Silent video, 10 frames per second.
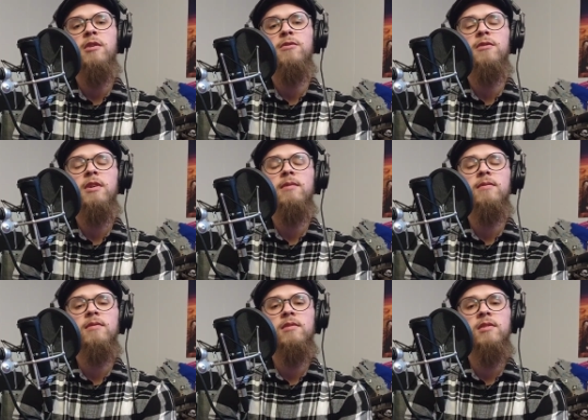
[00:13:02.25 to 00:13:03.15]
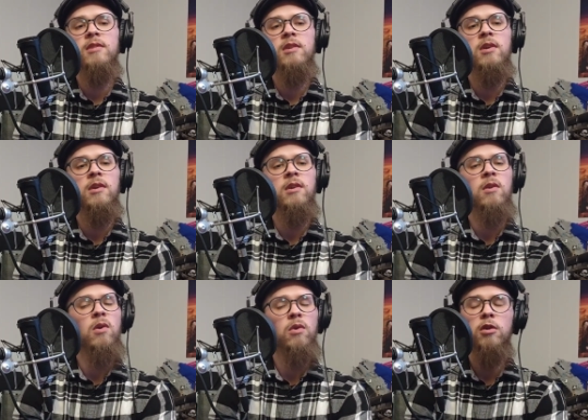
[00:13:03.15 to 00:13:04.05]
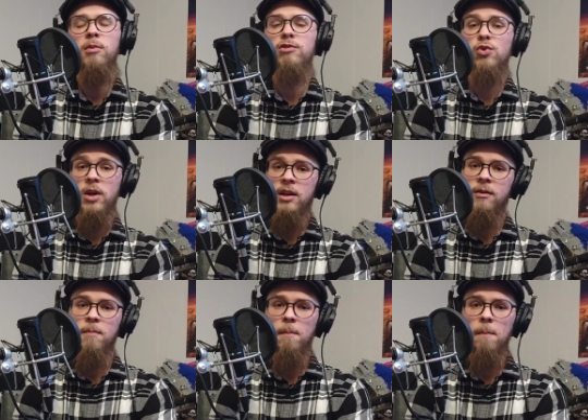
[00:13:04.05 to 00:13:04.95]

of horrible dread,